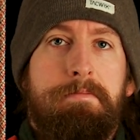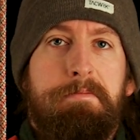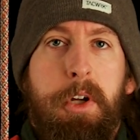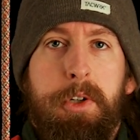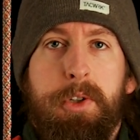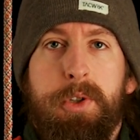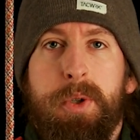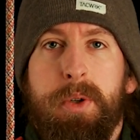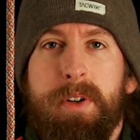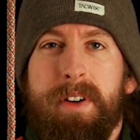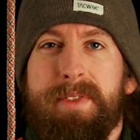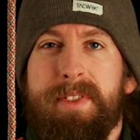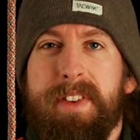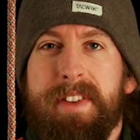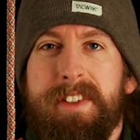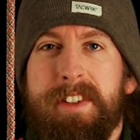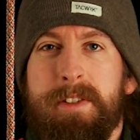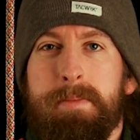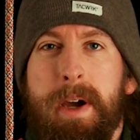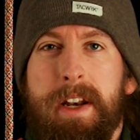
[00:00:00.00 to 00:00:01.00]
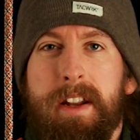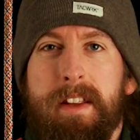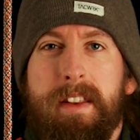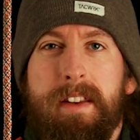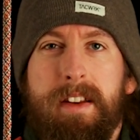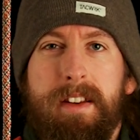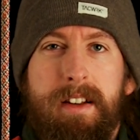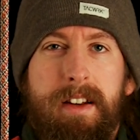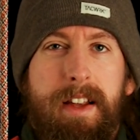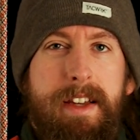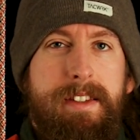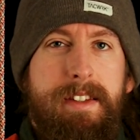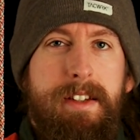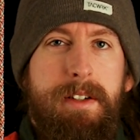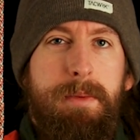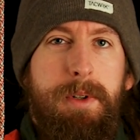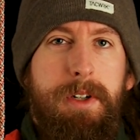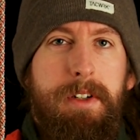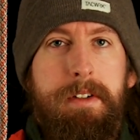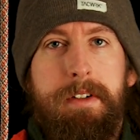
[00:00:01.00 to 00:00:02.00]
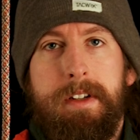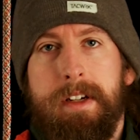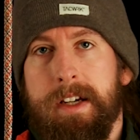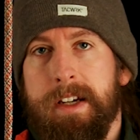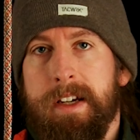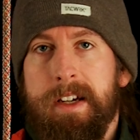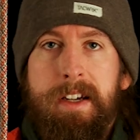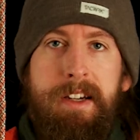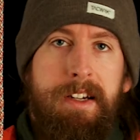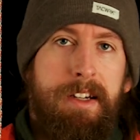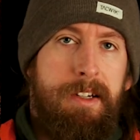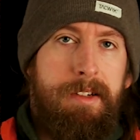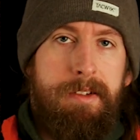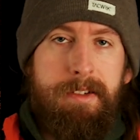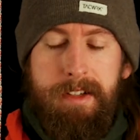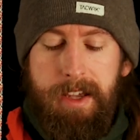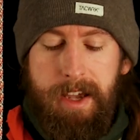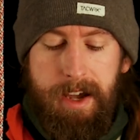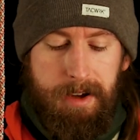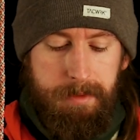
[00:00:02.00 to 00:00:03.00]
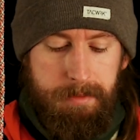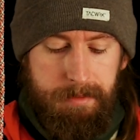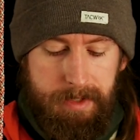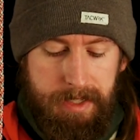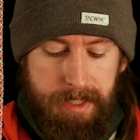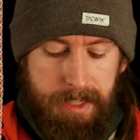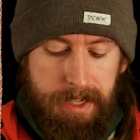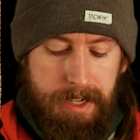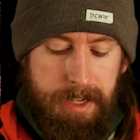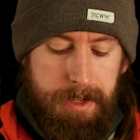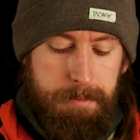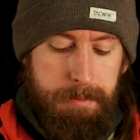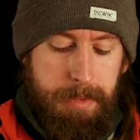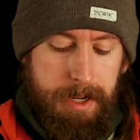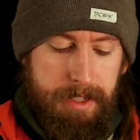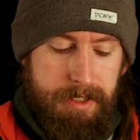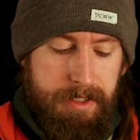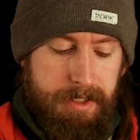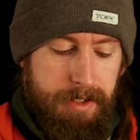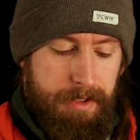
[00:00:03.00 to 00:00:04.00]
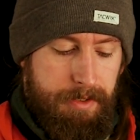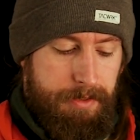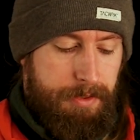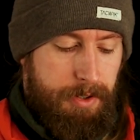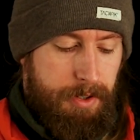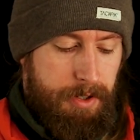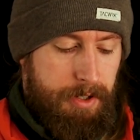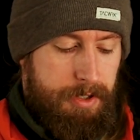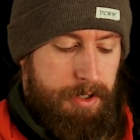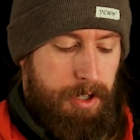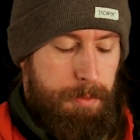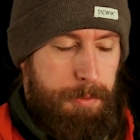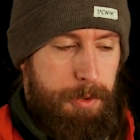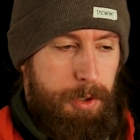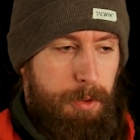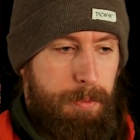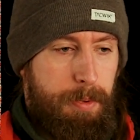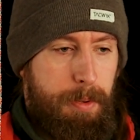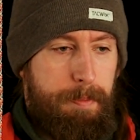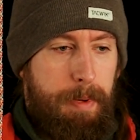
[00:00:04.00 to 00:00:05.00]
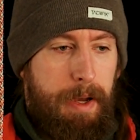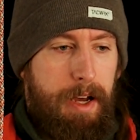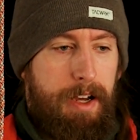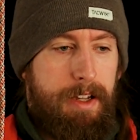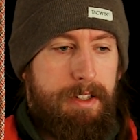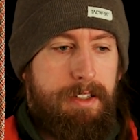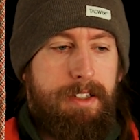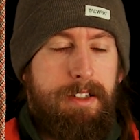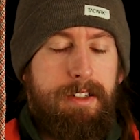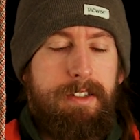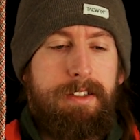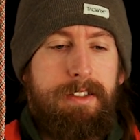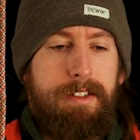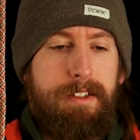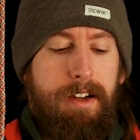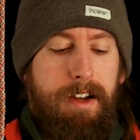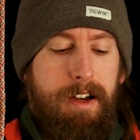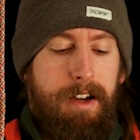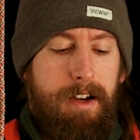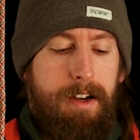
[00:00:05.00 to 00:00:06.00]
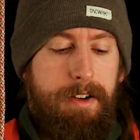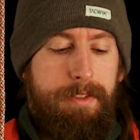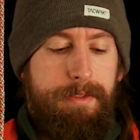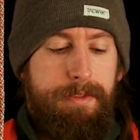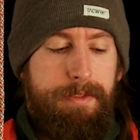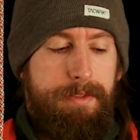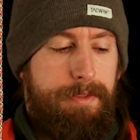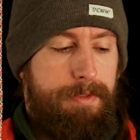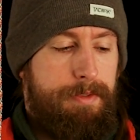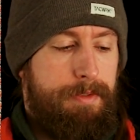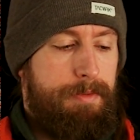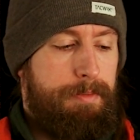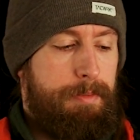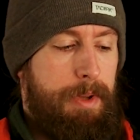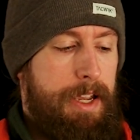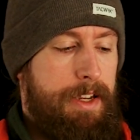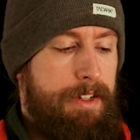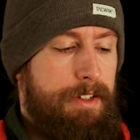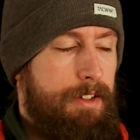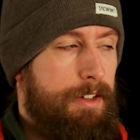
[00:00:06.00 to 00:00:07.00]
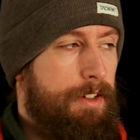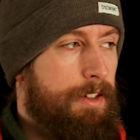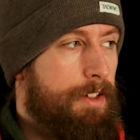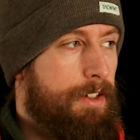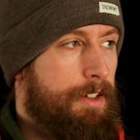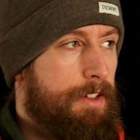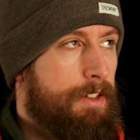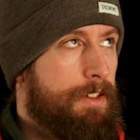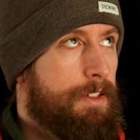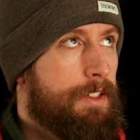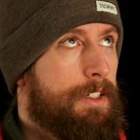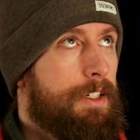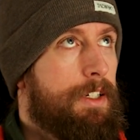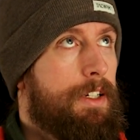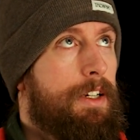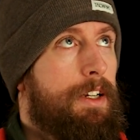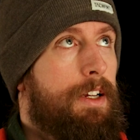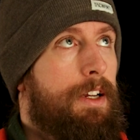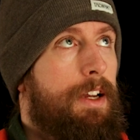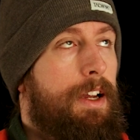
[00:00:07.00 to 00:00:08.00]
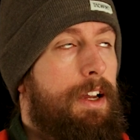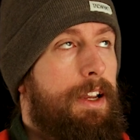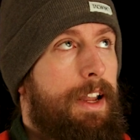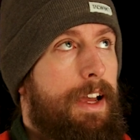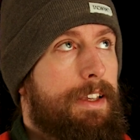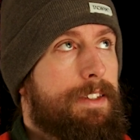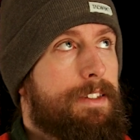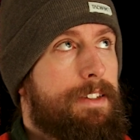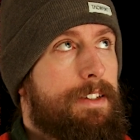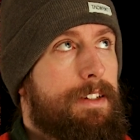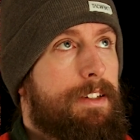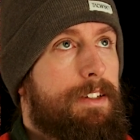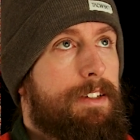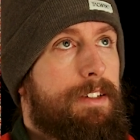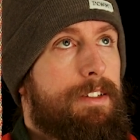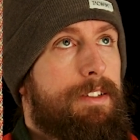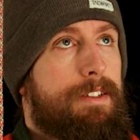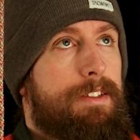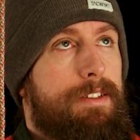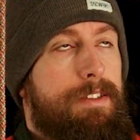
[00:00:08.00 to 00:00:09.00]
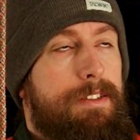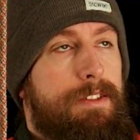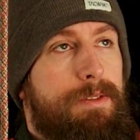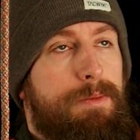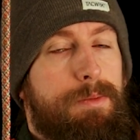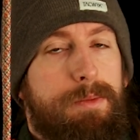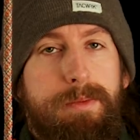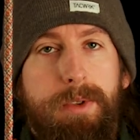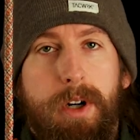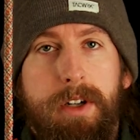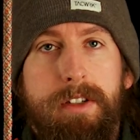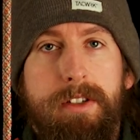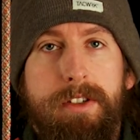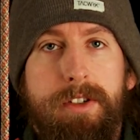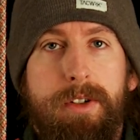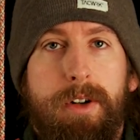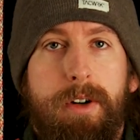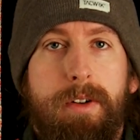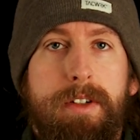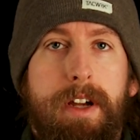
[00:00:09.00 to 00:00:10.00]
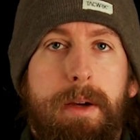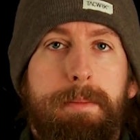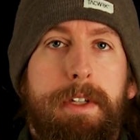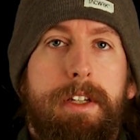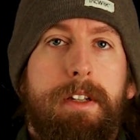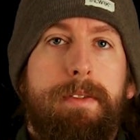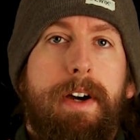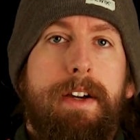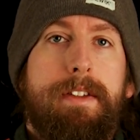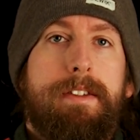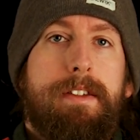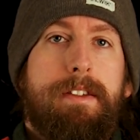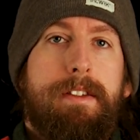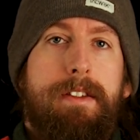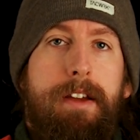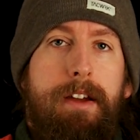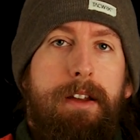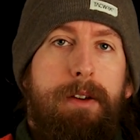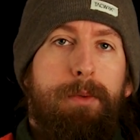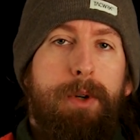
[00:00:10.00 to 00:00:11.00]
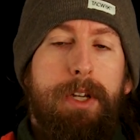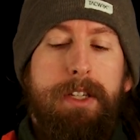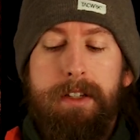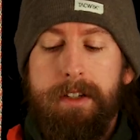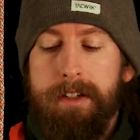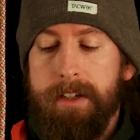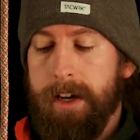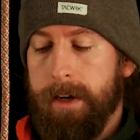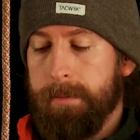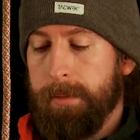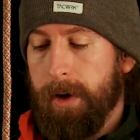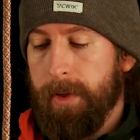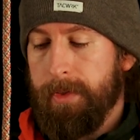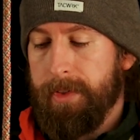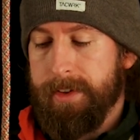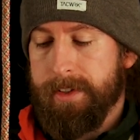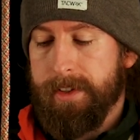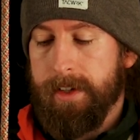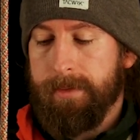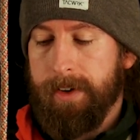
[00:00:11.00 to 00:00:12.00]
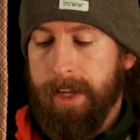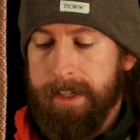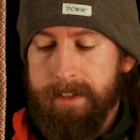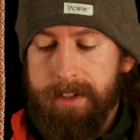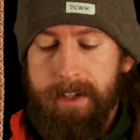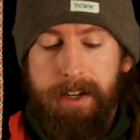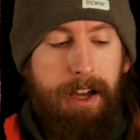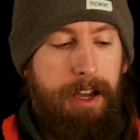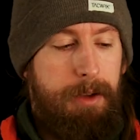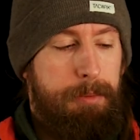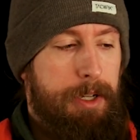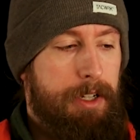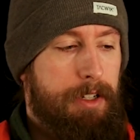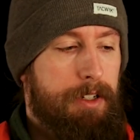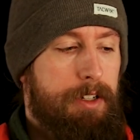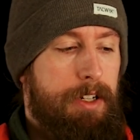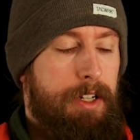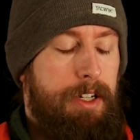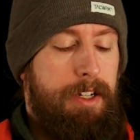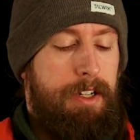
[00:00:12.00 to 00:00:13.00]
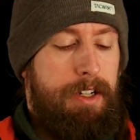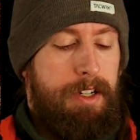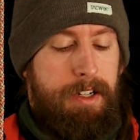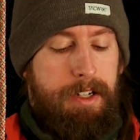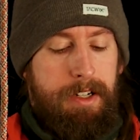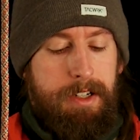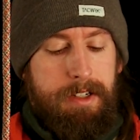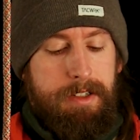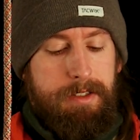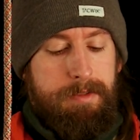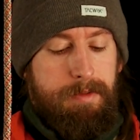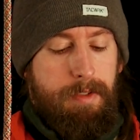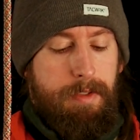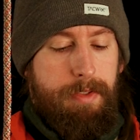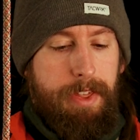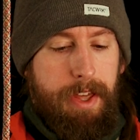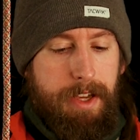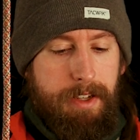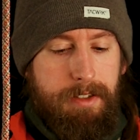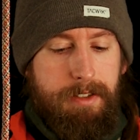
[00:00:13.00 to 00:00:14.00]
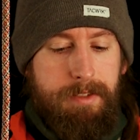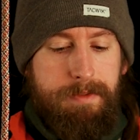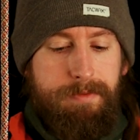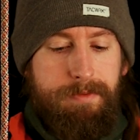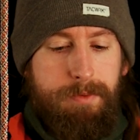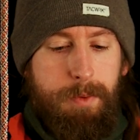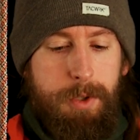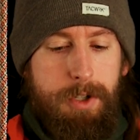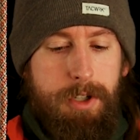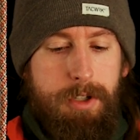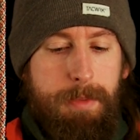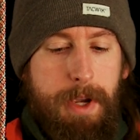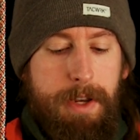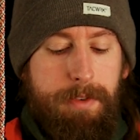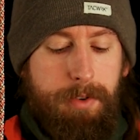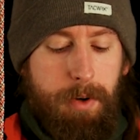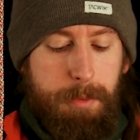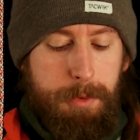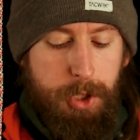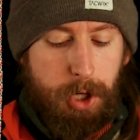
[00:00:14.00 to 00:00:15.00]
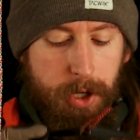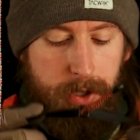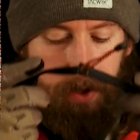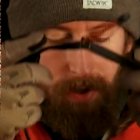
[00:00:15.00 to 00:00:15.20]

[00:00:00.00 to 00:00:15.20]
Not sure if this is better than an elastic one. Yeah, but for the top rope part, I've made a elastic one to hold up the devices. And recently I bought this Avant climbing thing, which is made from shock